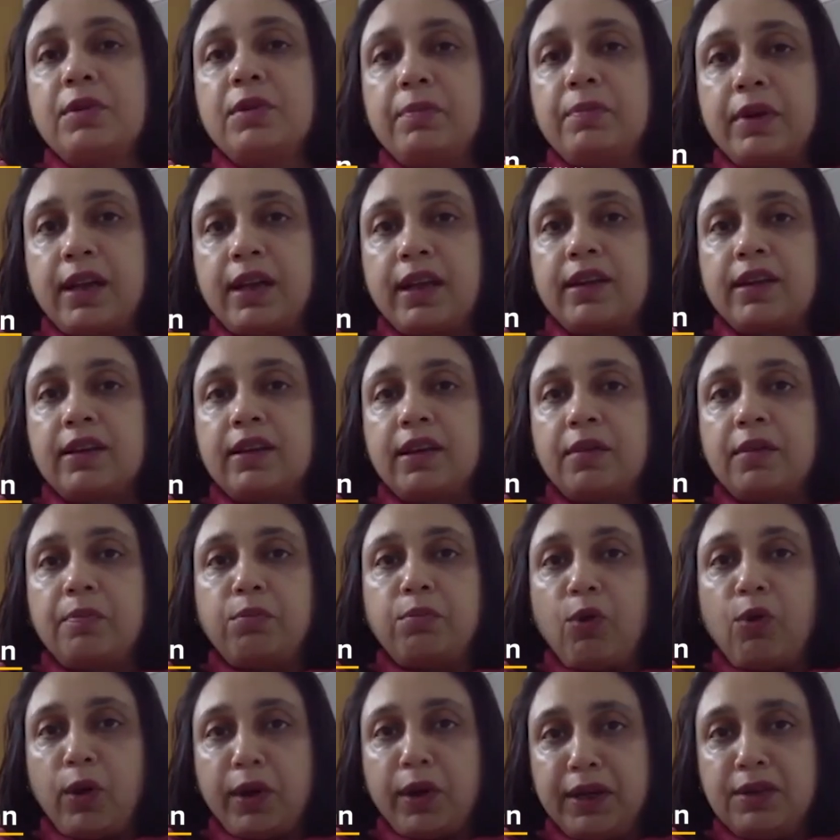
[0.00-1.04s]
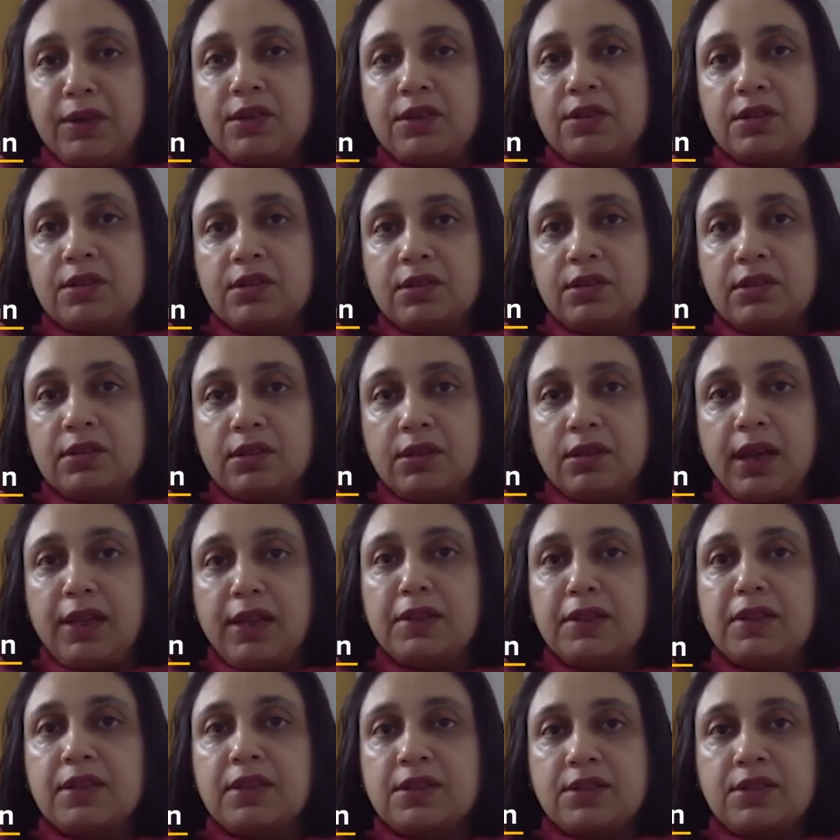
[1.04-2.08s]
to a particular point
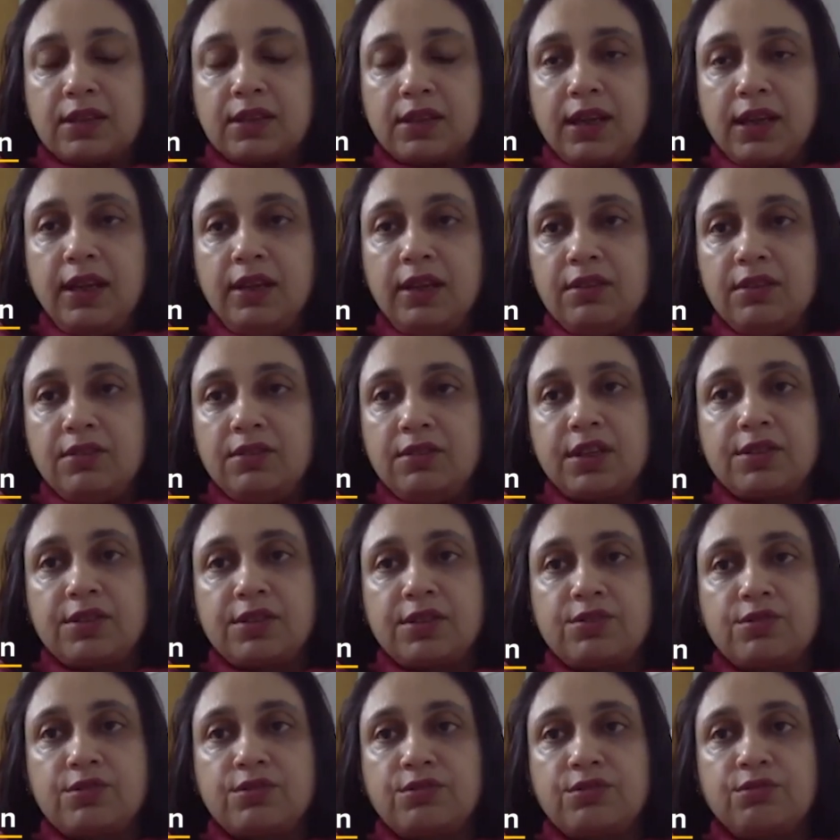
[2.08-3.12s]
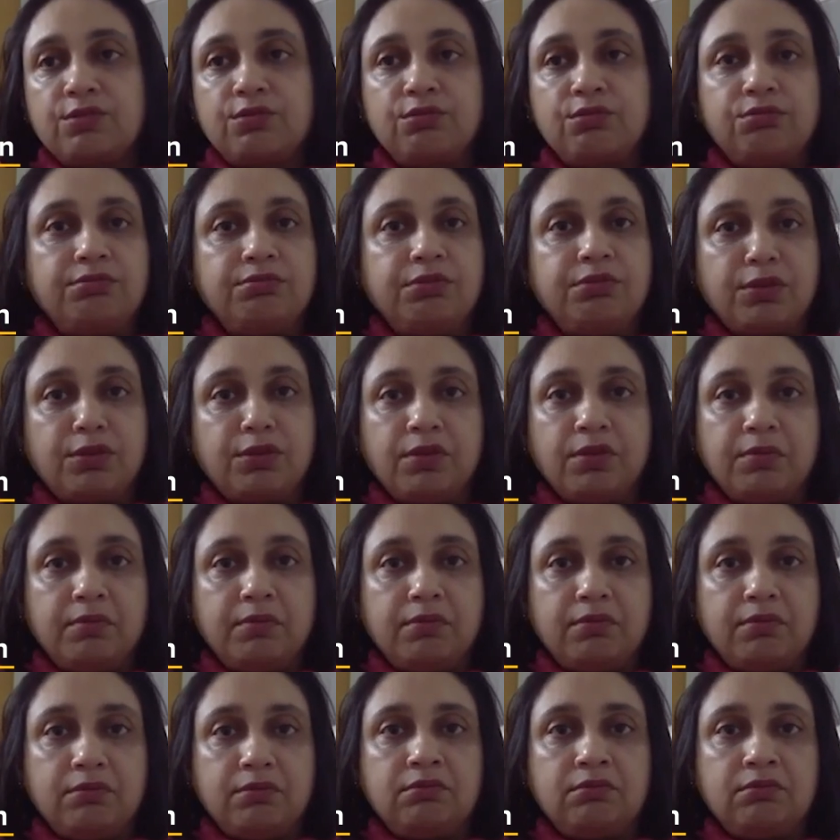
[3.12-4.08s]
in the city just to, you know,